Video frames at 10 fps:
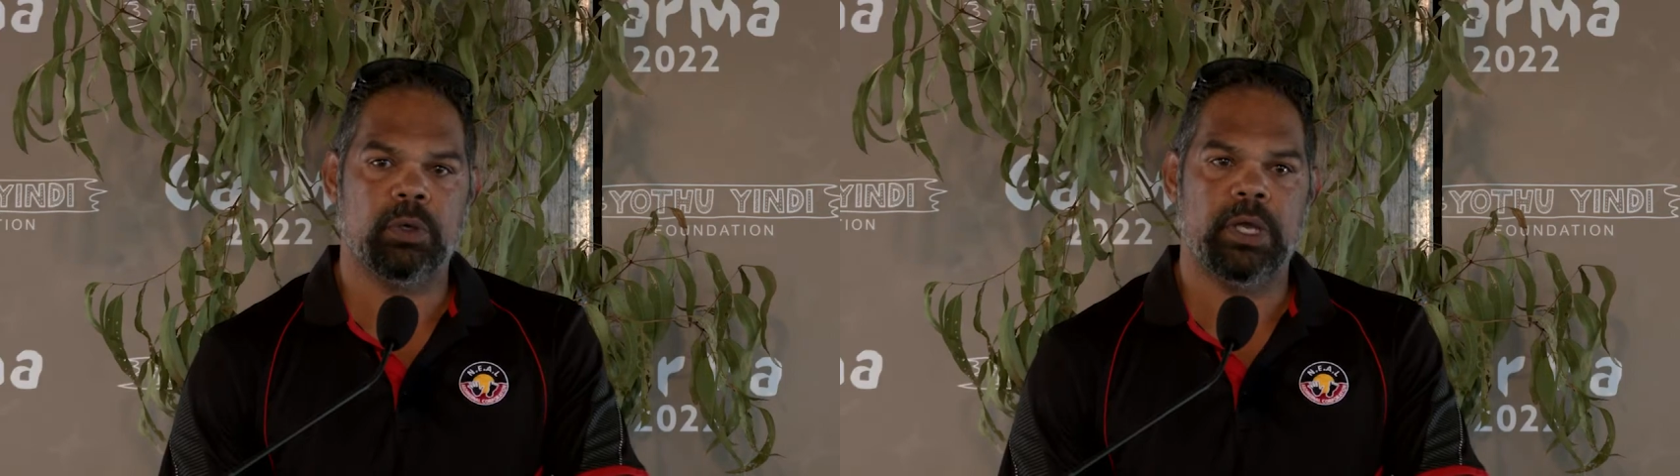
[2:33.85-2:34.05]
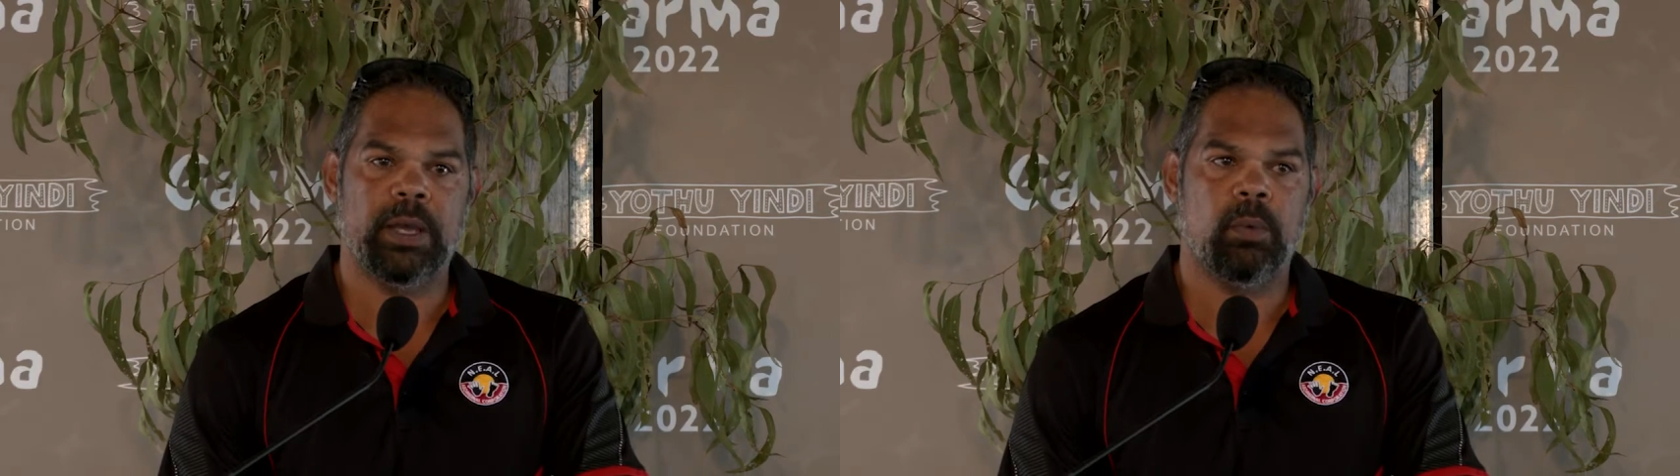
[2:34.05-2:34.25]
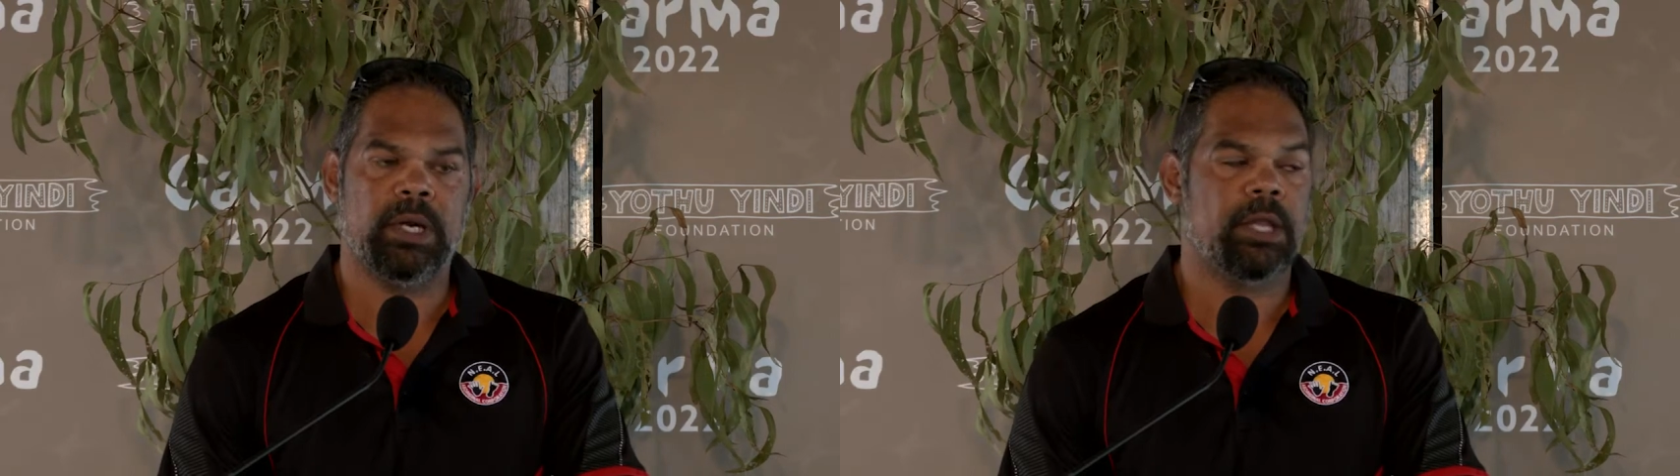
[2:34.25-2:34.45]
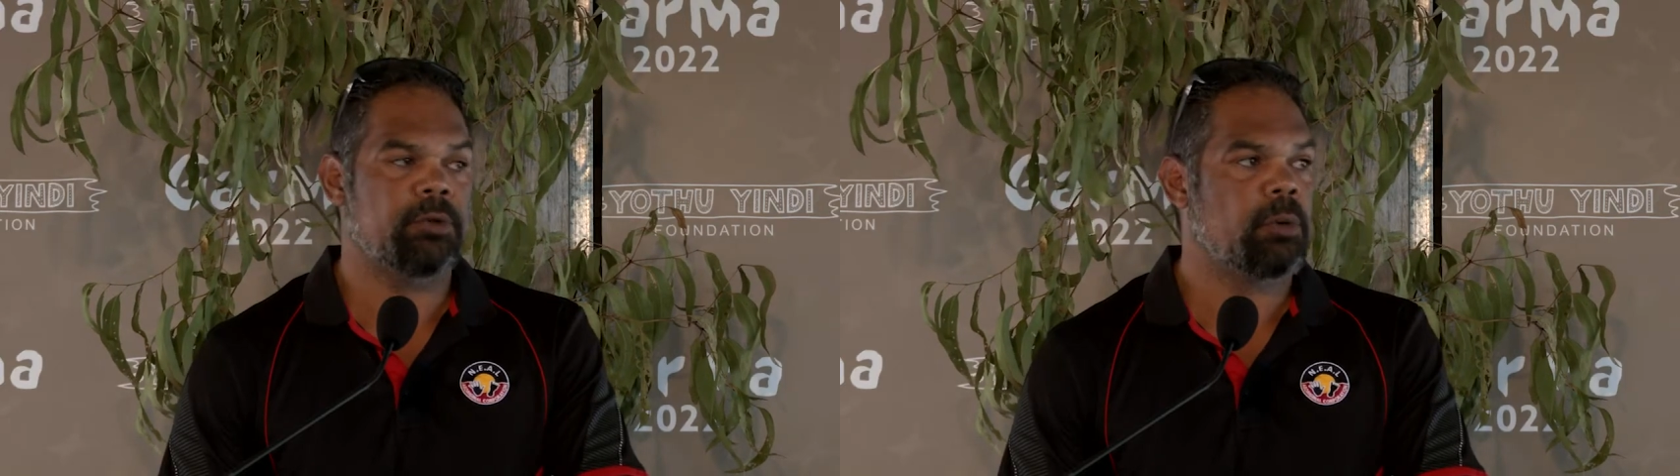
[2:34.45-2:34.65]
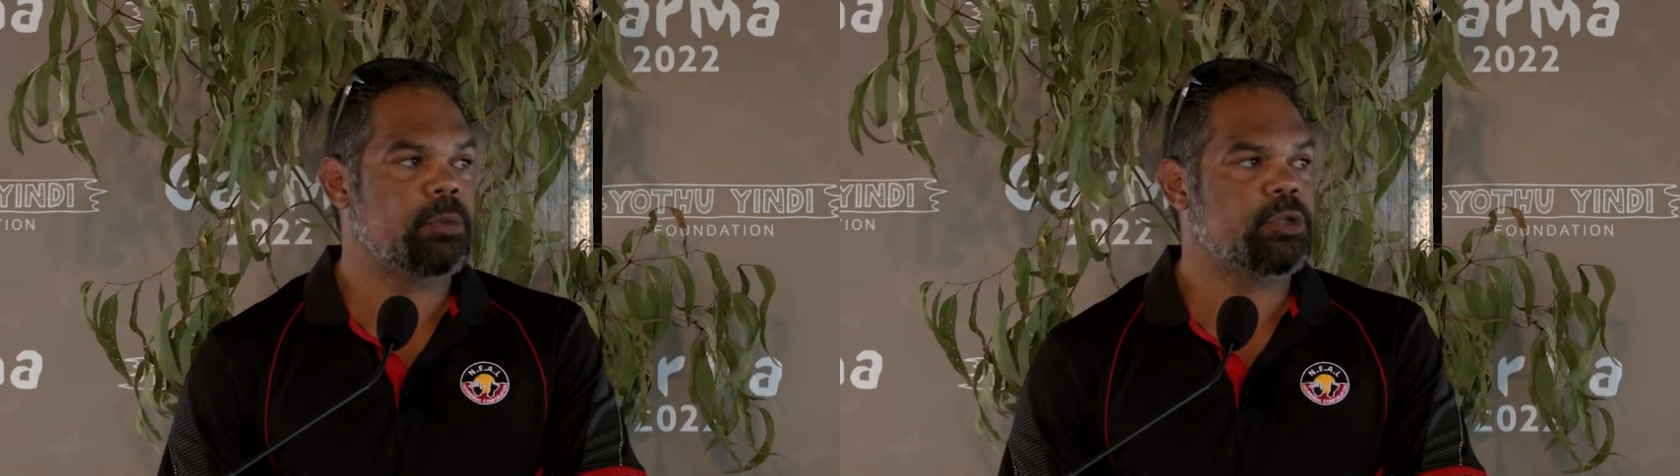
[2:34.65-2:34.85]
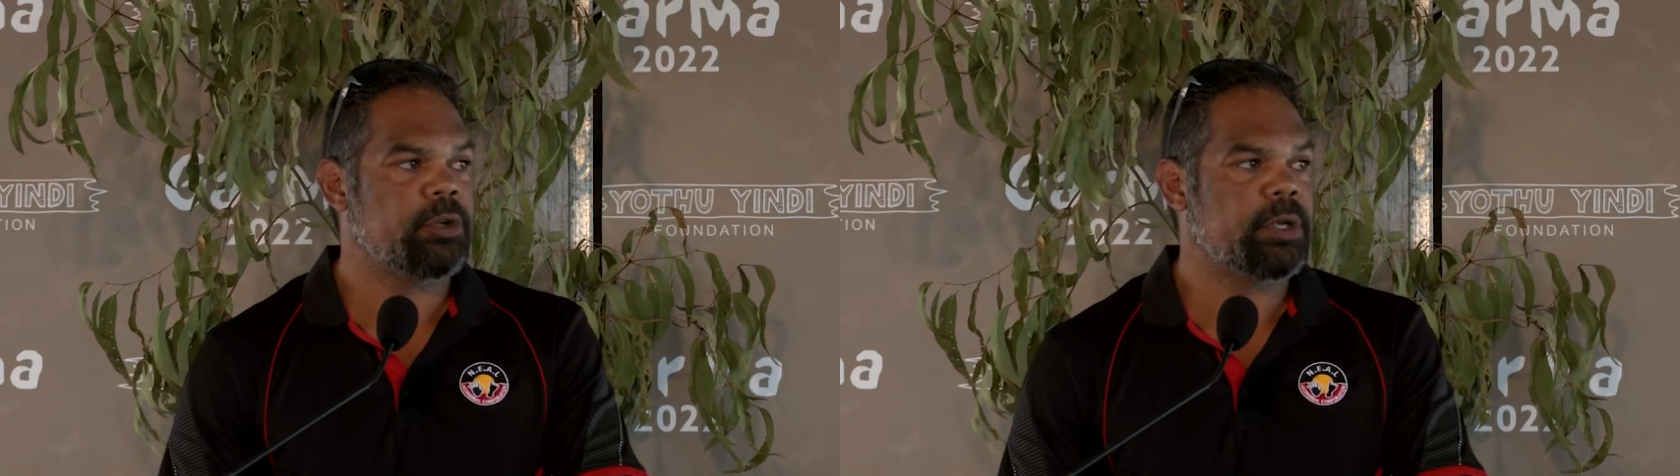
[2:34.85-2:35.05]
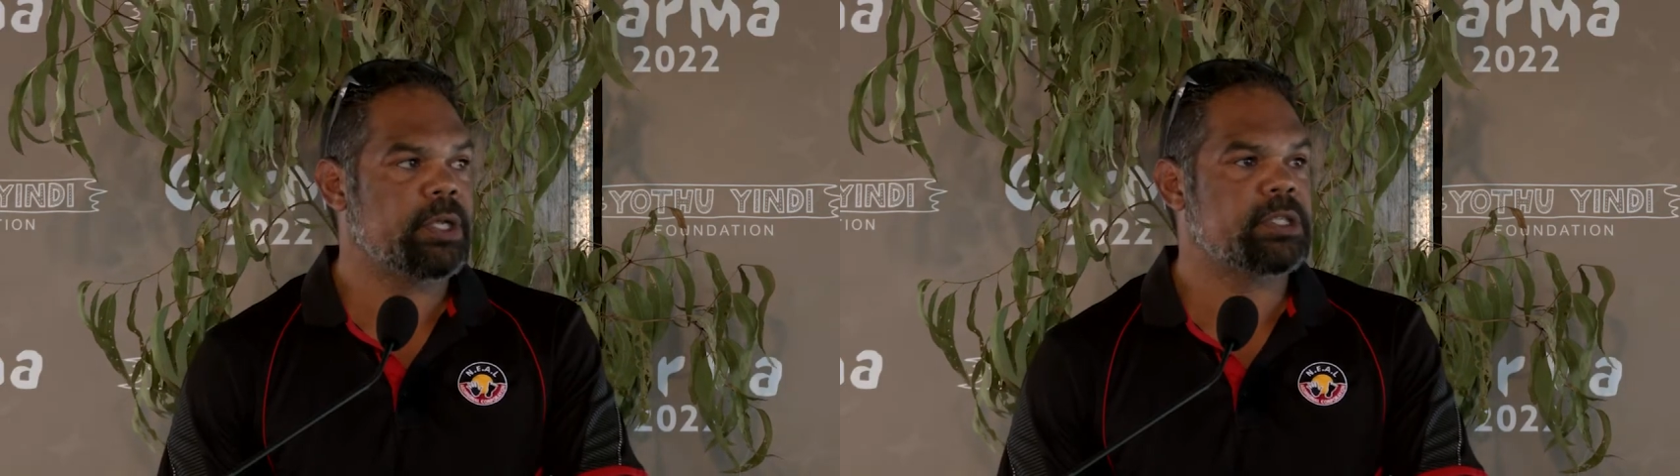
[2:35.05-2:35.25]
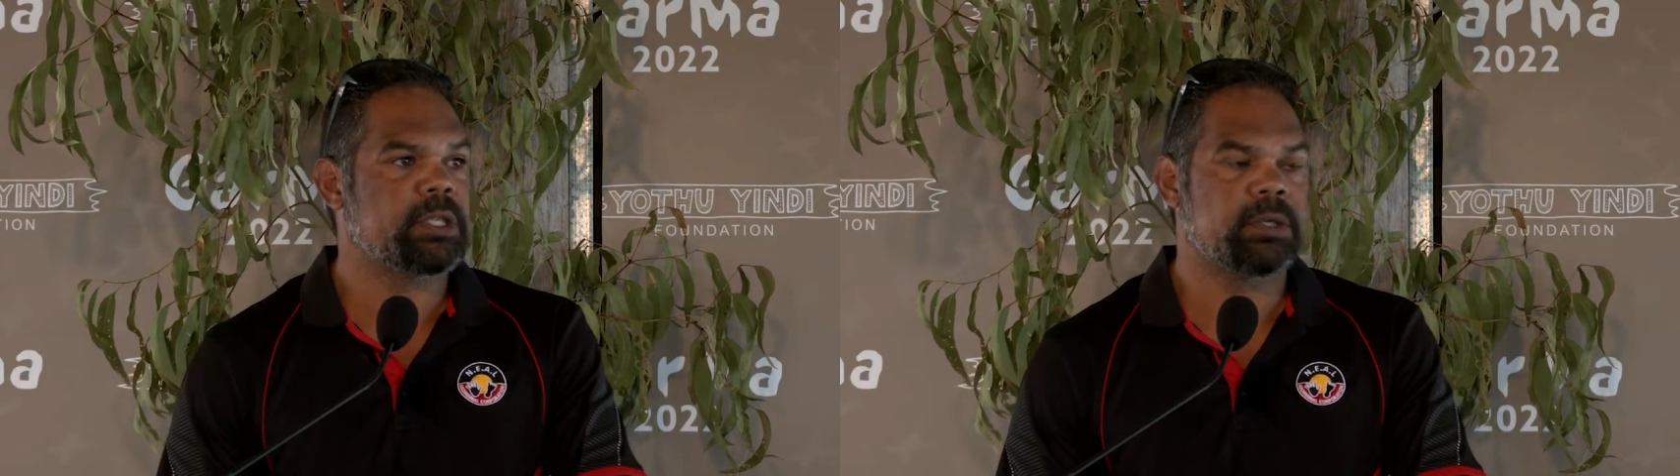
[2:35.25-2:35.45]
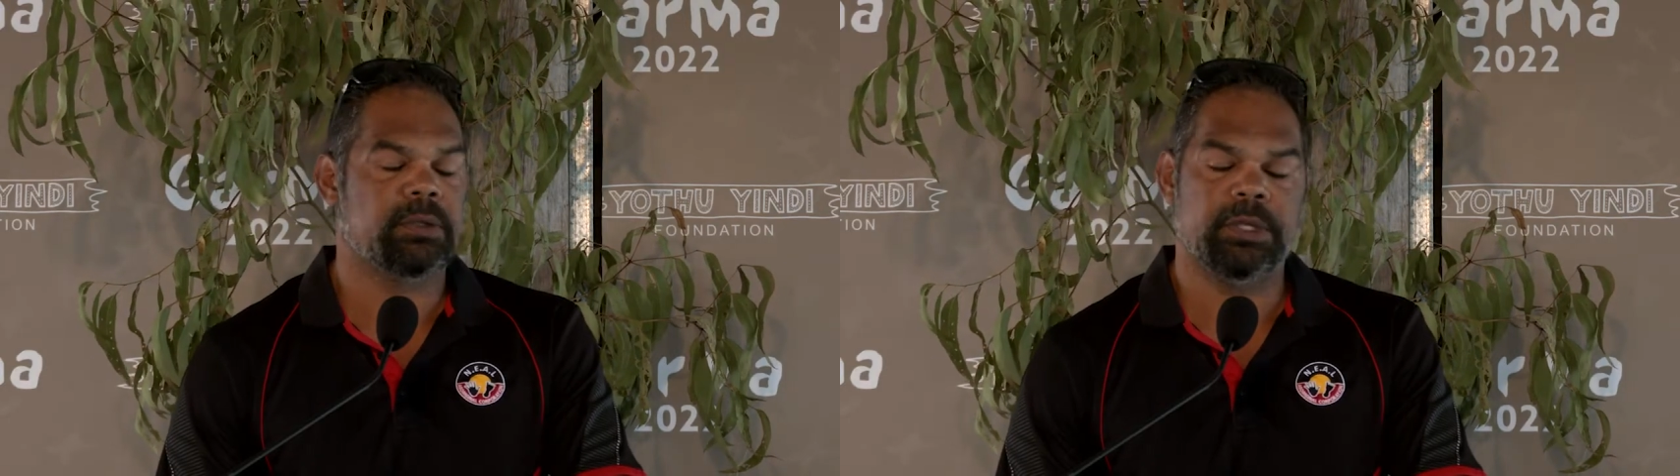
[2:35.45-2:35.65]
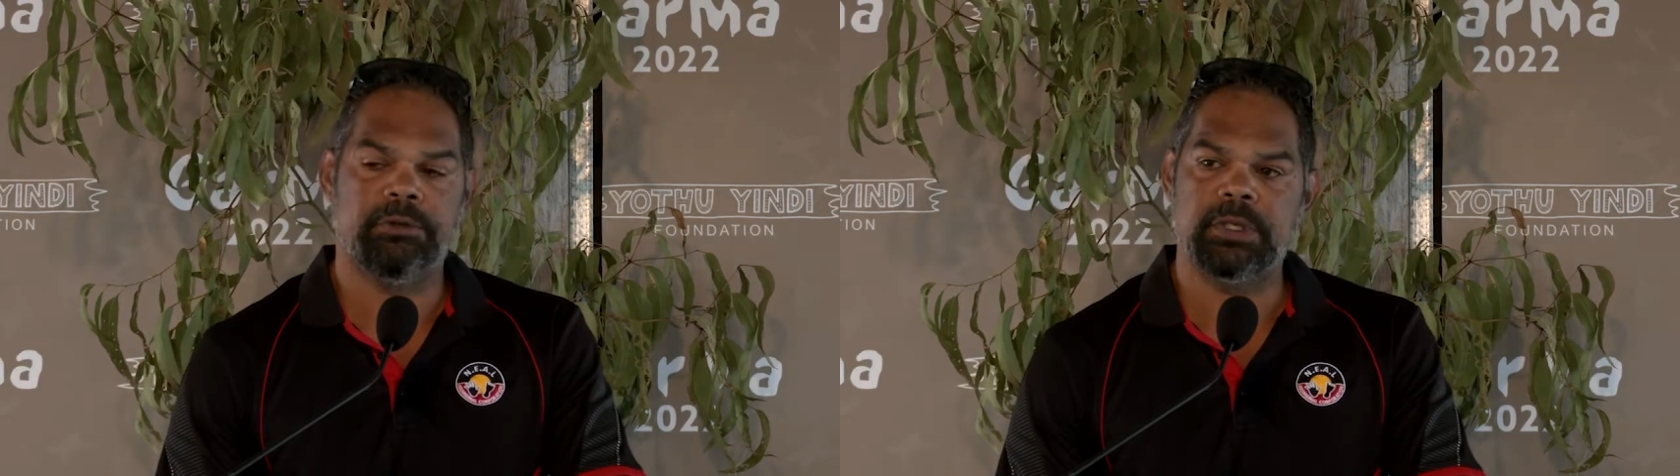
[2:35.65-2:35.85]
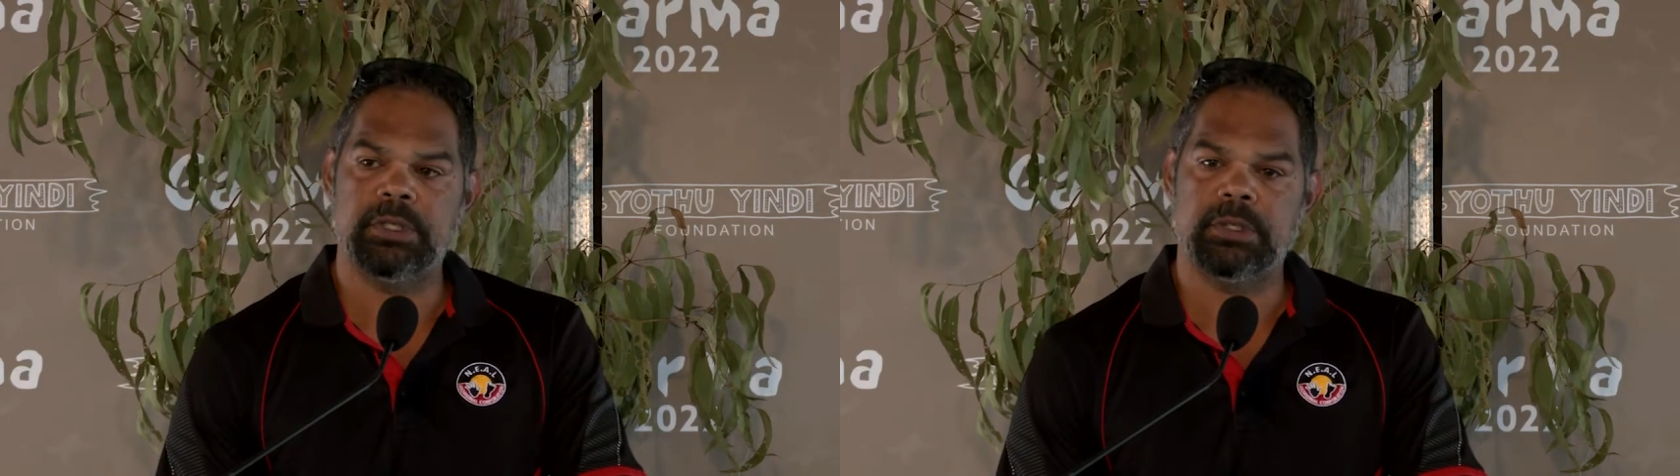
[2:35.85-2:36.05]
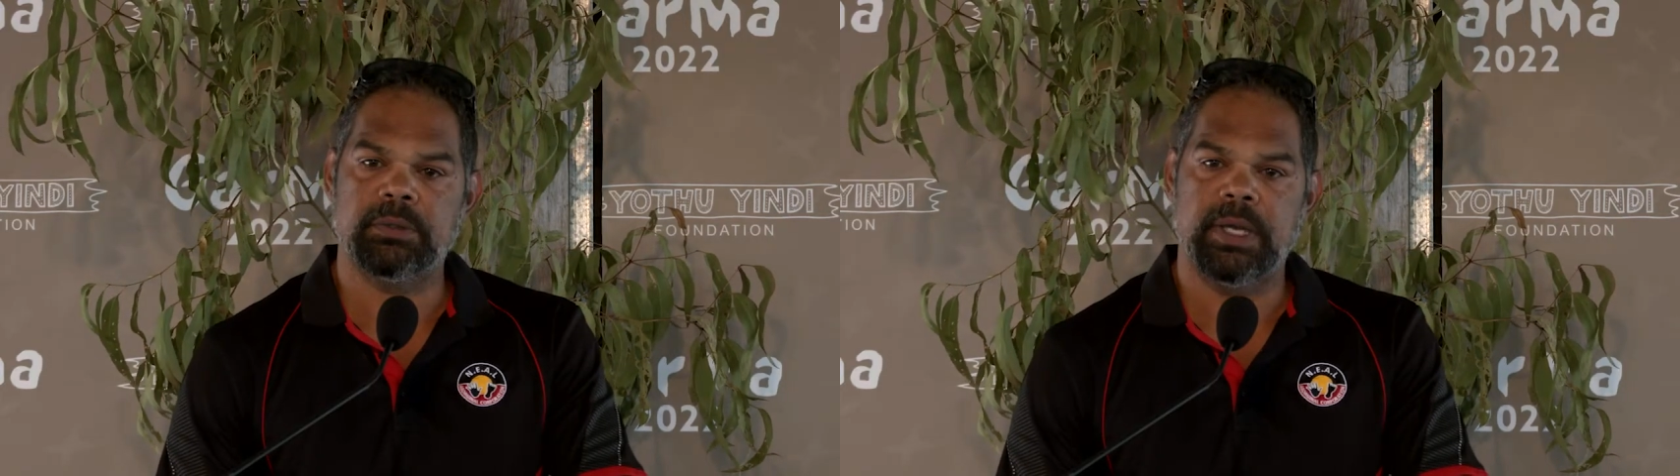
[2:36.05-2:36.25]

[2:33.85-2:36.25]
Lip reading: at what other opportunities there is